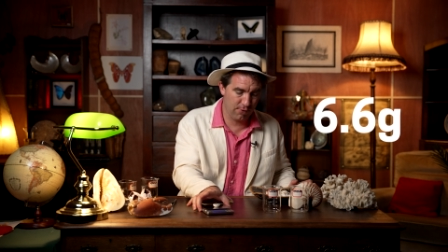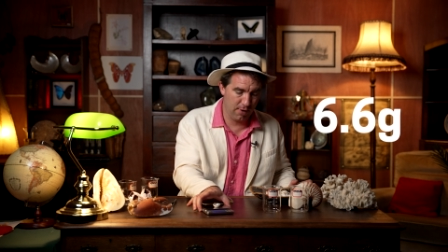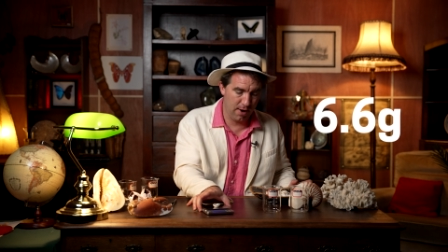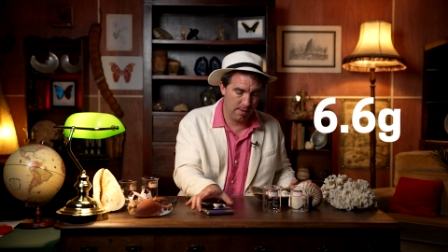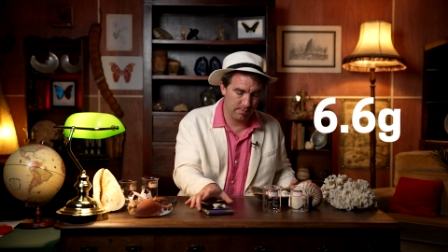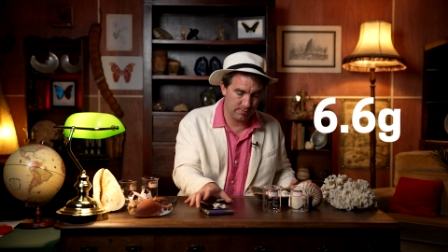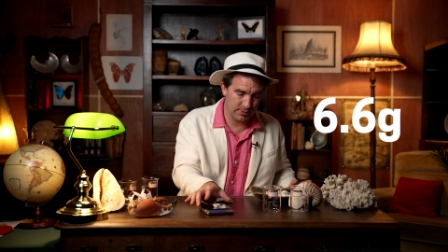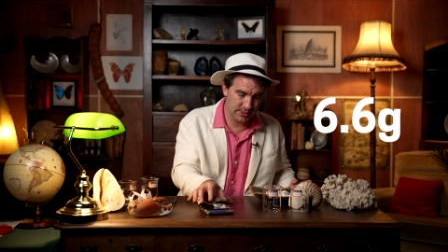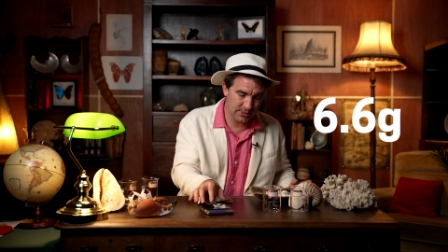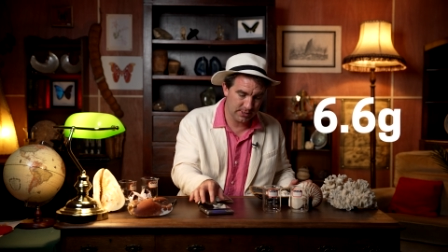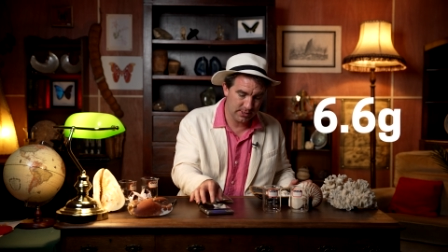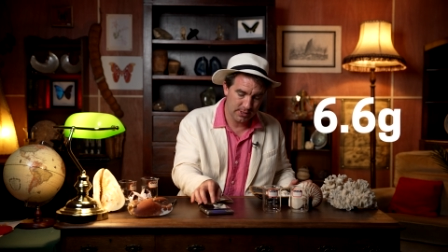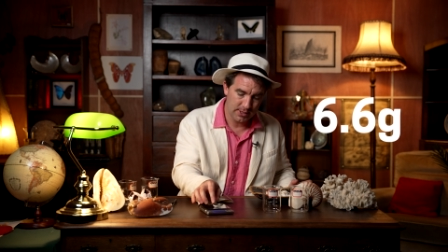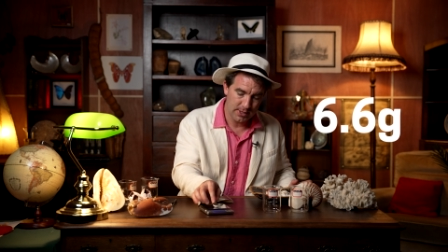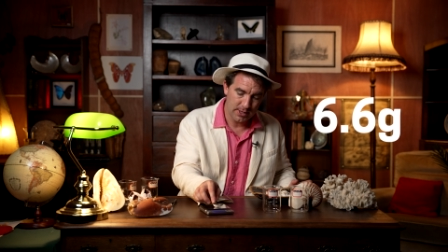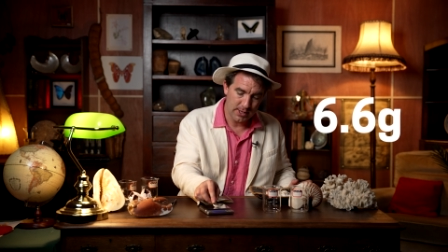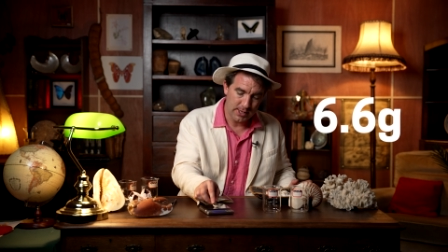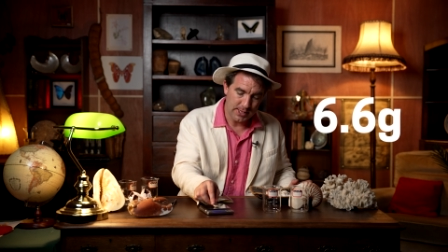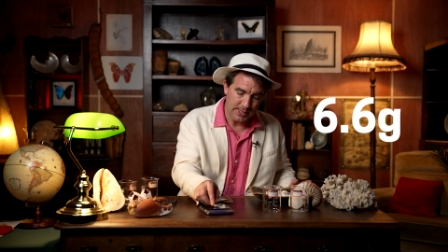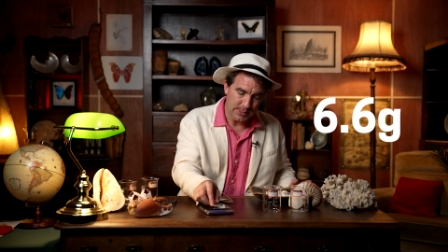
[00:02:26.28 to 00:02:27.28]
grams.
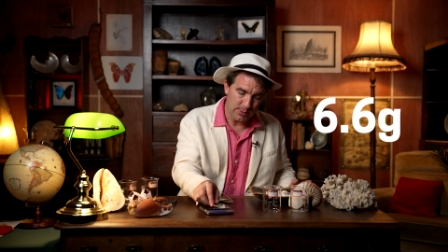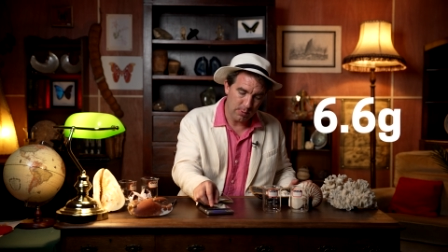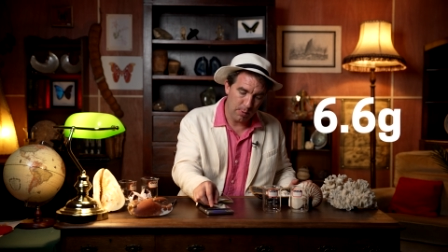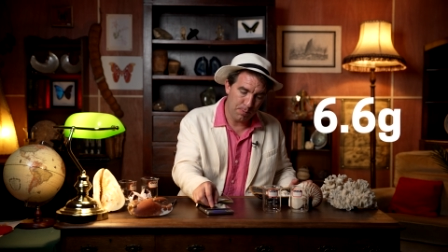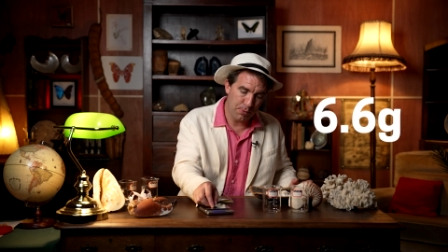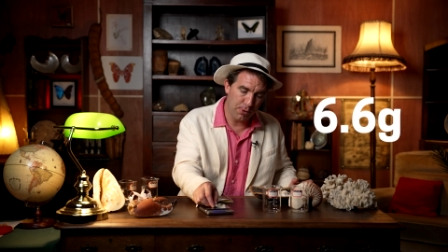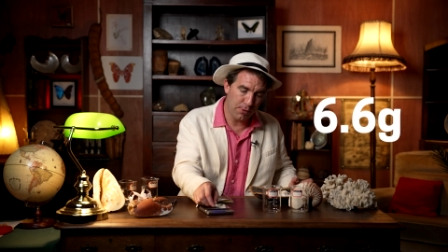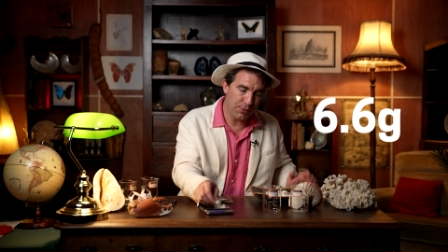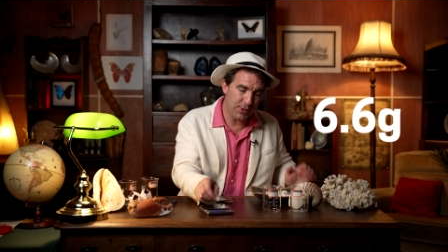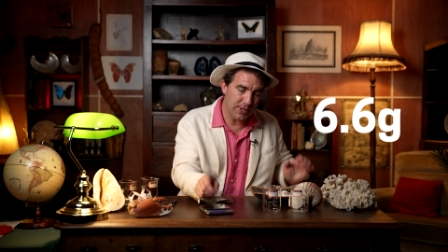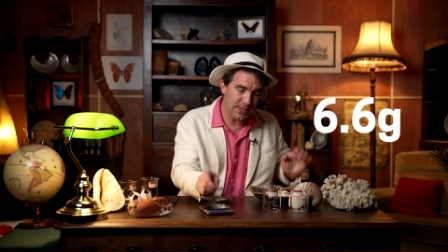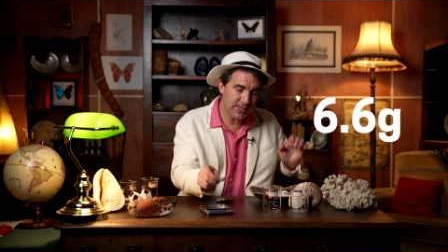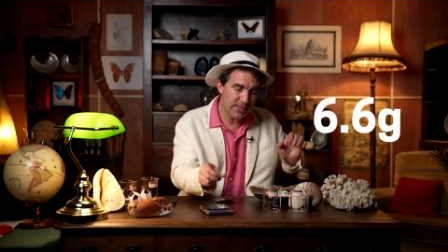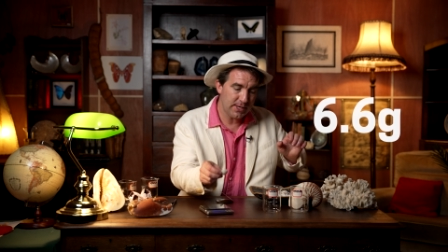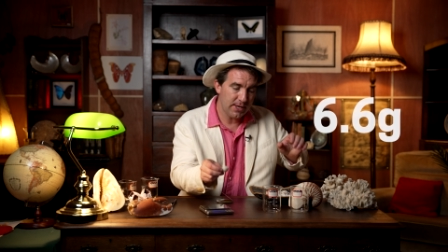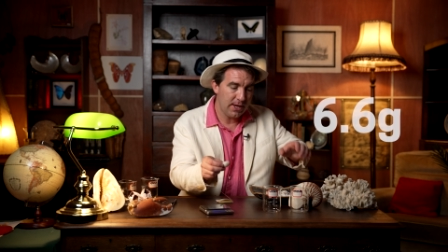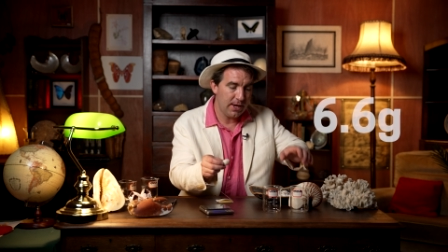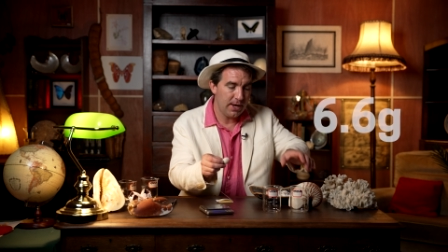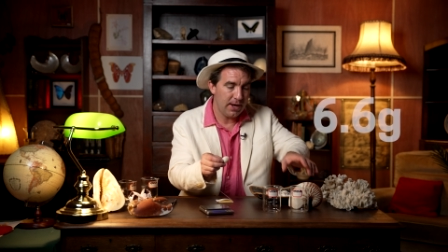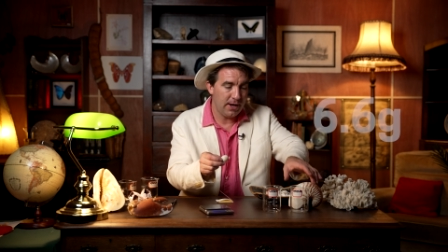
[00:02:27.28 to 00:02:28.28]
So we'll put
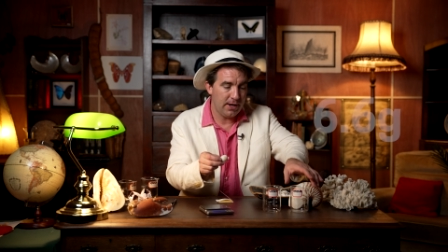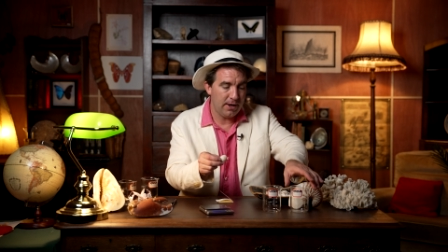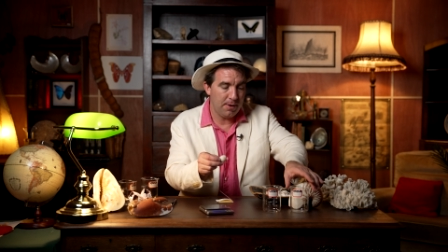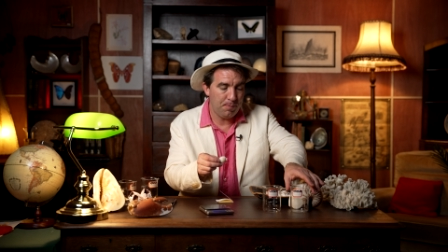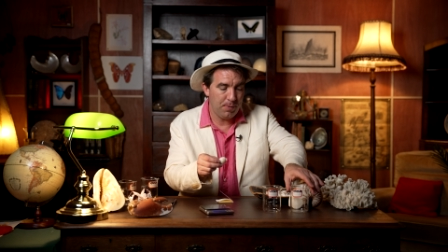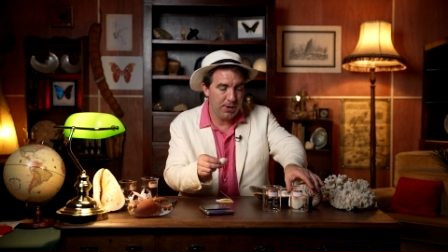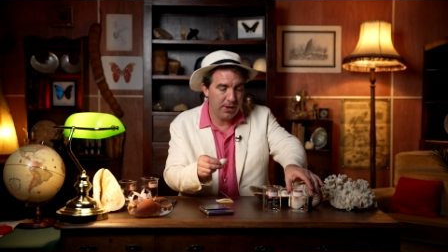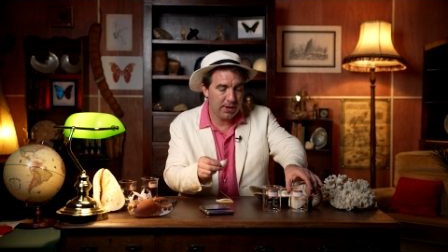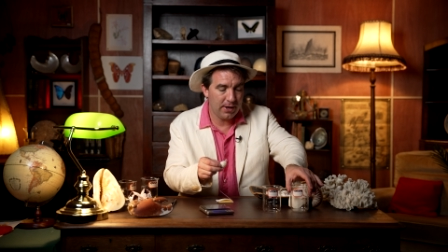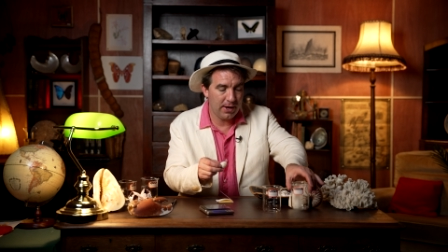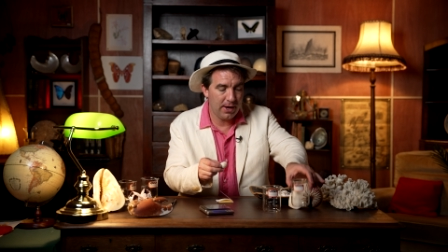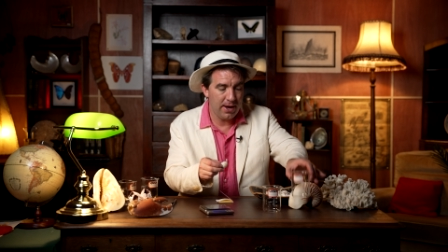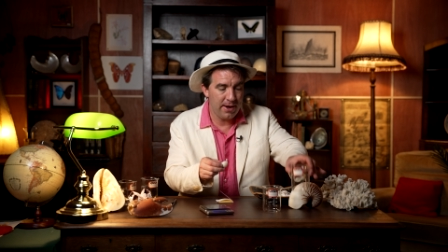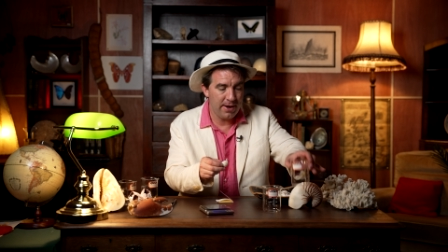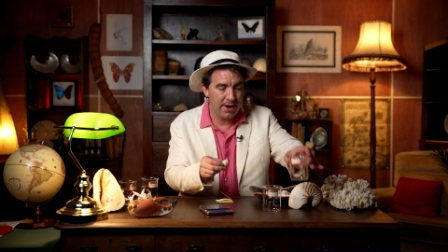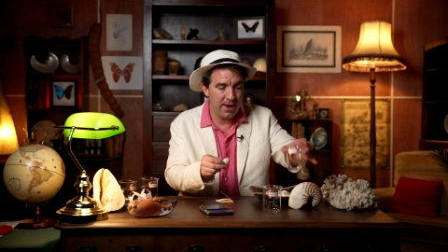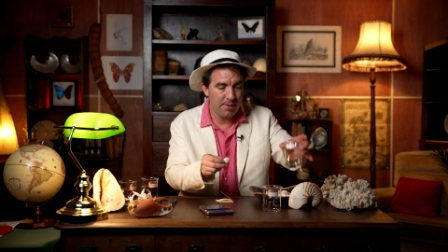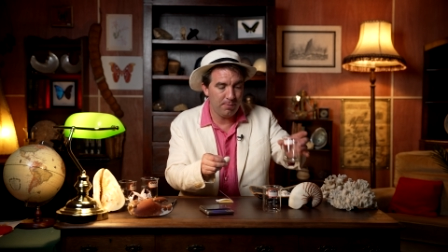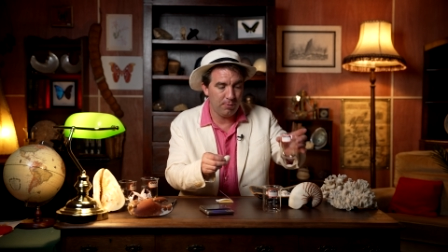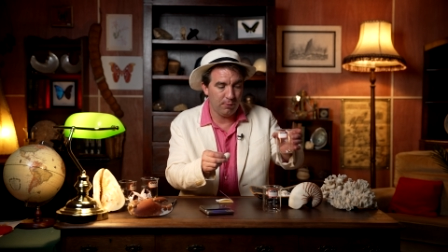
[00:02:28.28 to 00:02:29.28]
this in a beaker
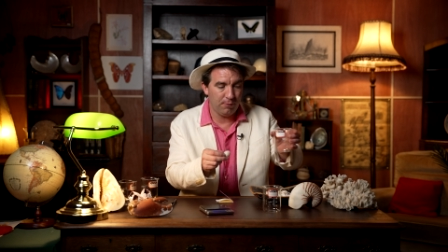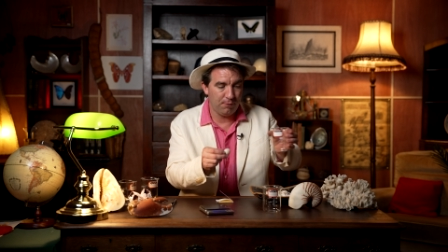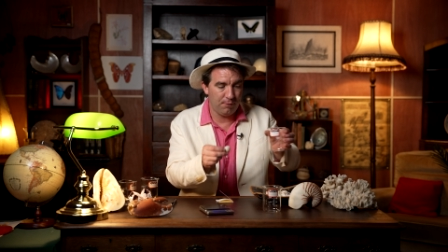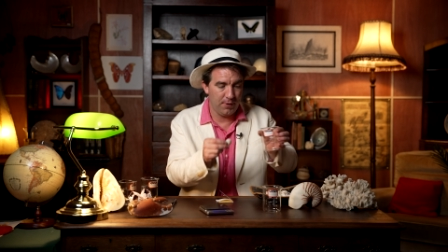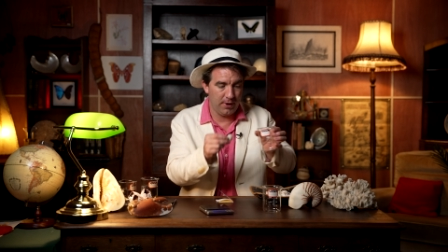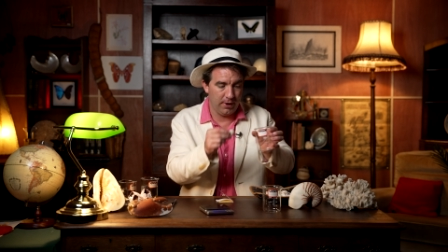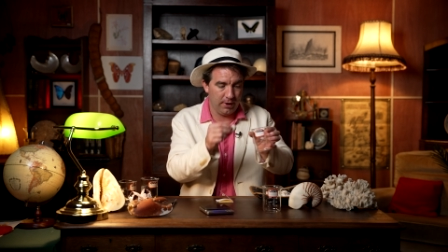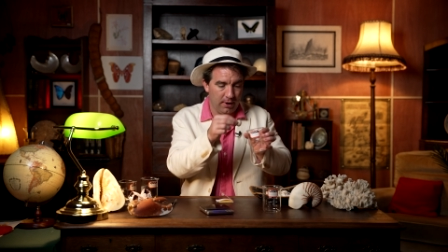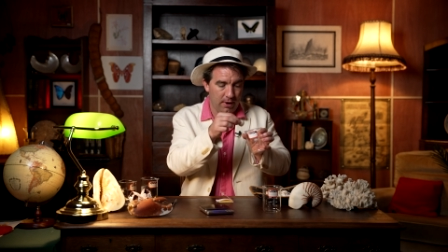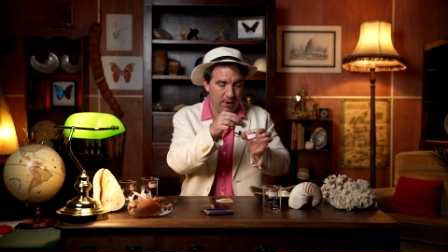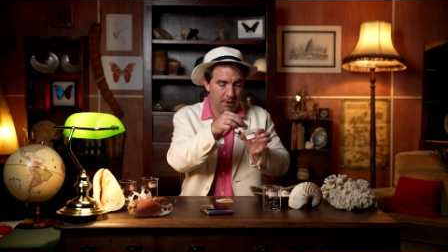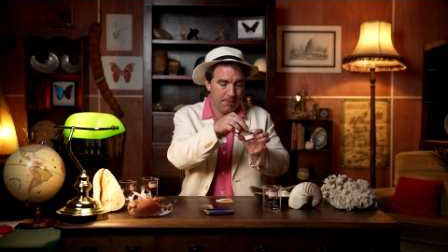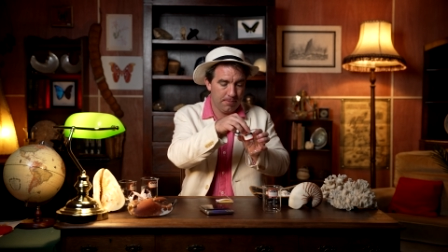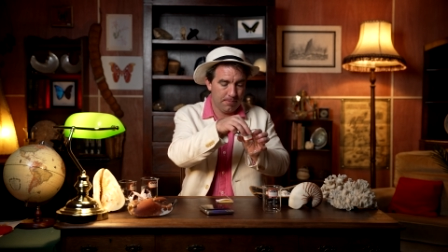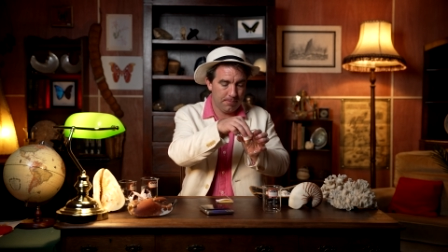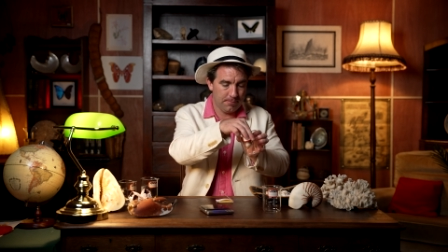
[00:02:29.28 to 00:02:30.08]
labelled vinegar.